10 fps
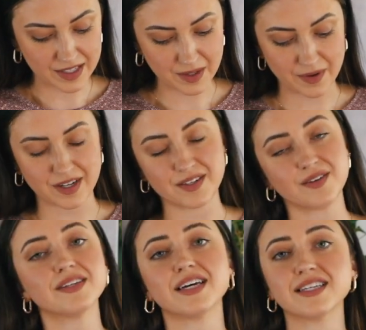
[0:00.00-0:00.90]
So we're gonna do
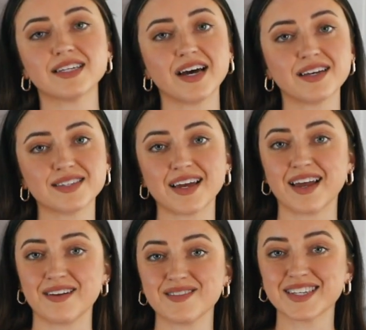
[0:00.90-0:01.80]
a taste test,
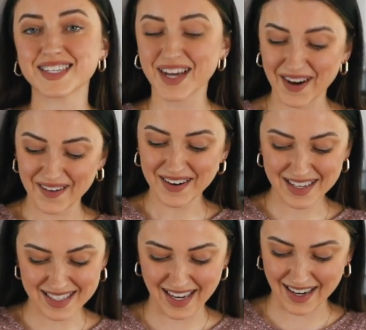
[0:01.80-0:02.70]
and I'm so
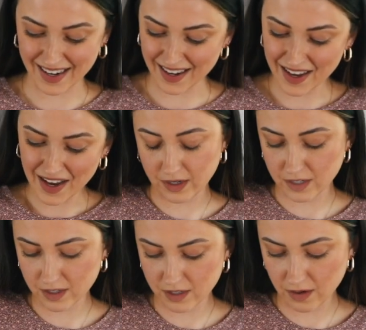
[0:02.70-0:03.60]
excited.
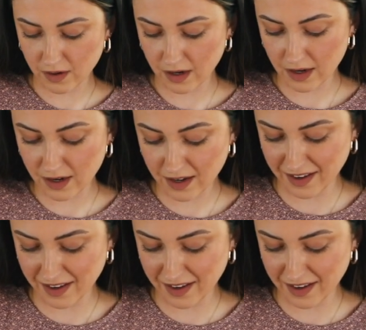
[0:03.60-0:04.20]
Gosh, it's so hot.